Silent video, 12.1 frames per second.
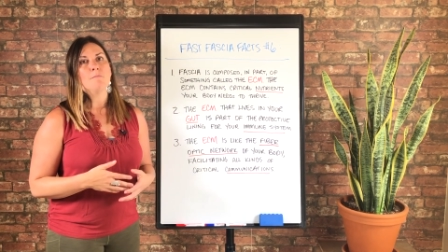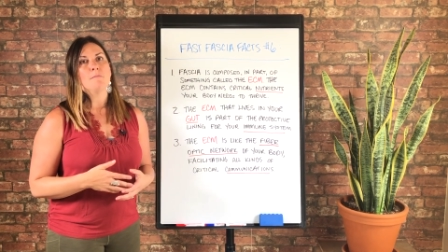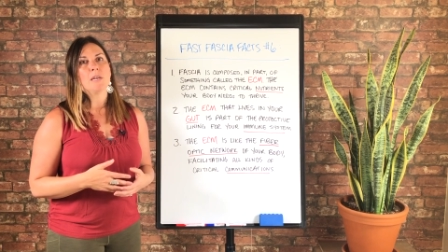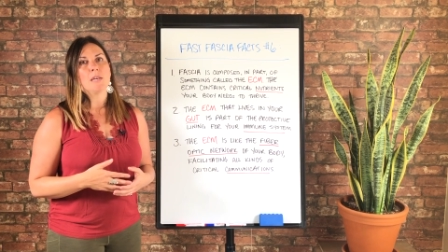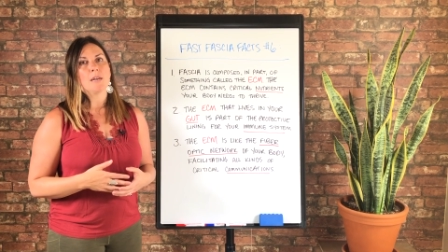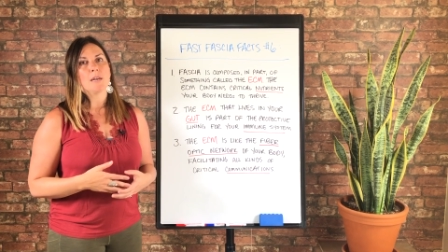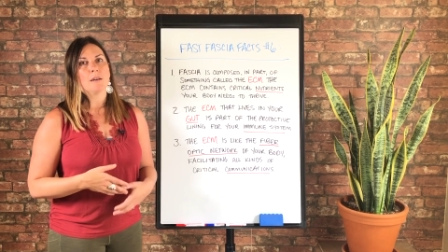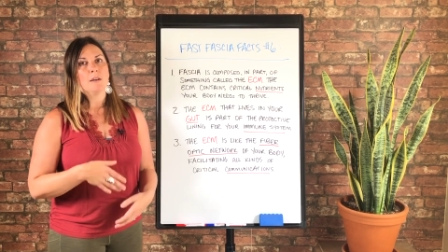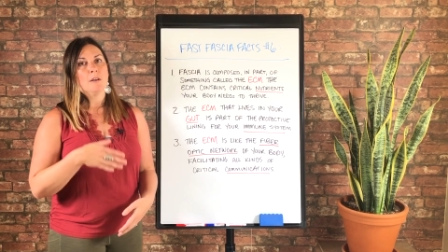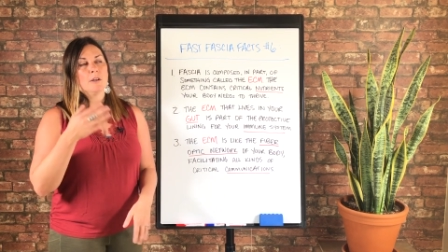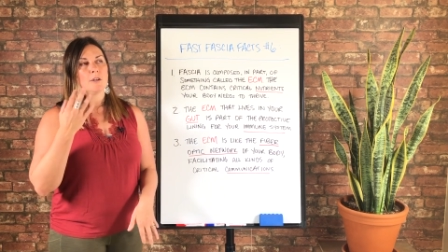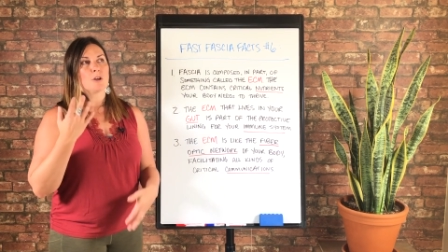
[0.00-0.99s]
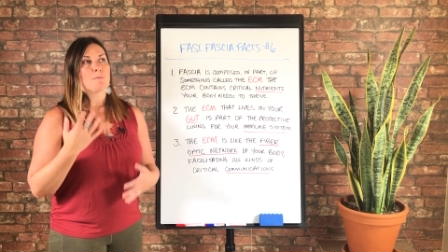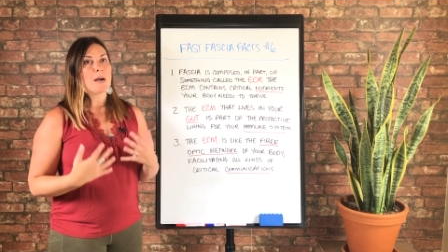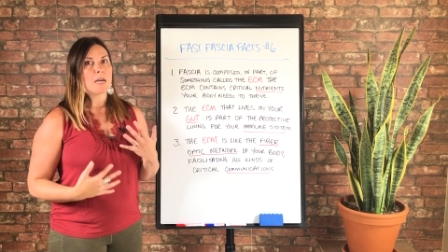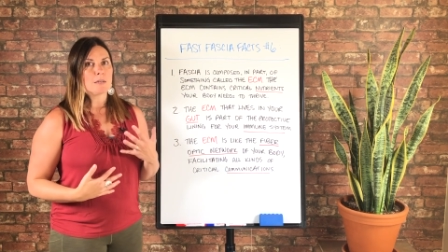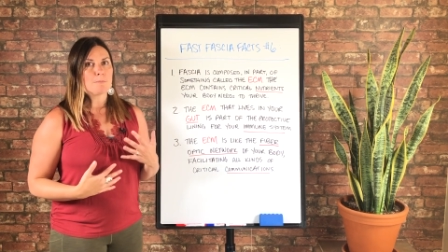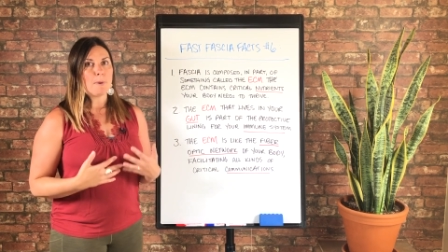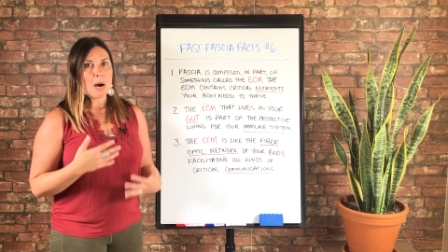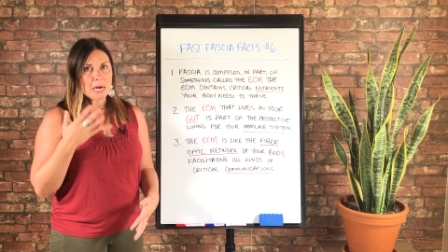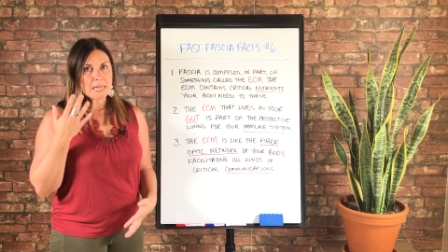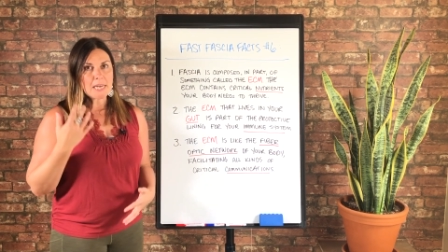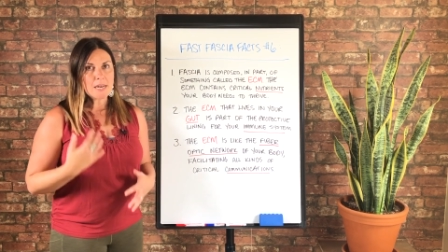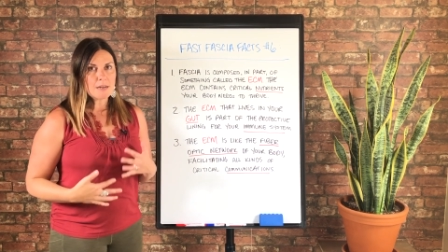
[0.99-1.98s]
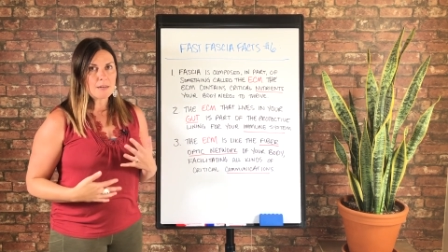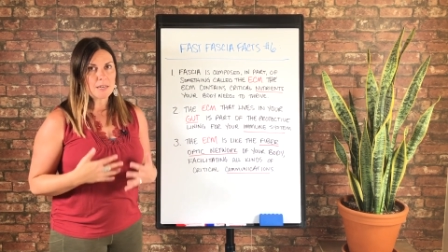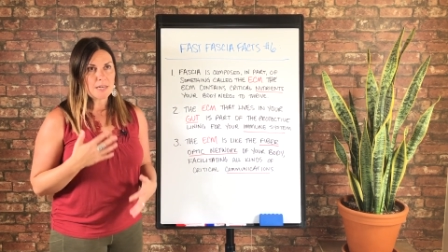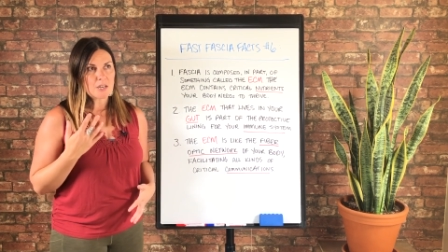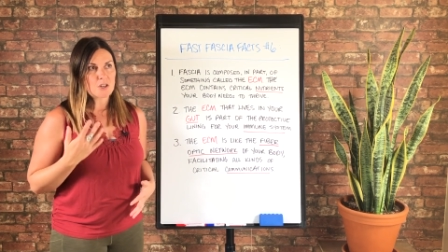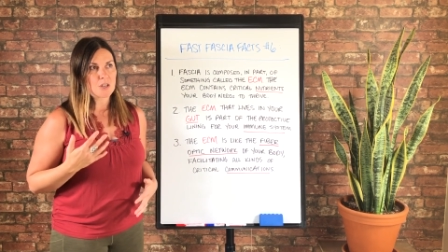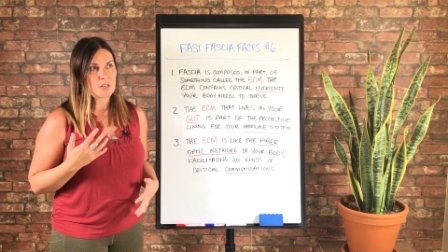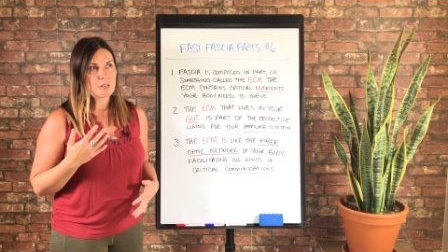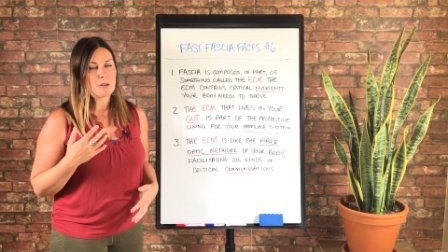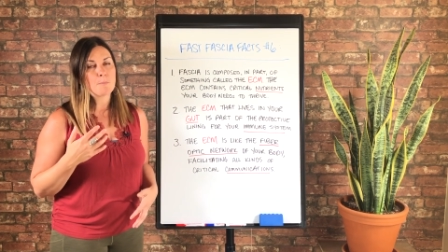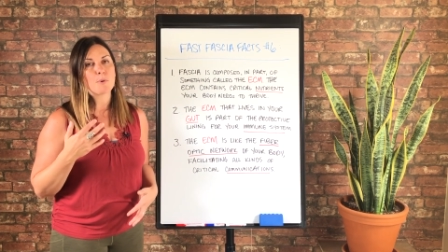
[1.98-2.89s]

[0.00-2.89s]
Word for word: meaning your mind body connection,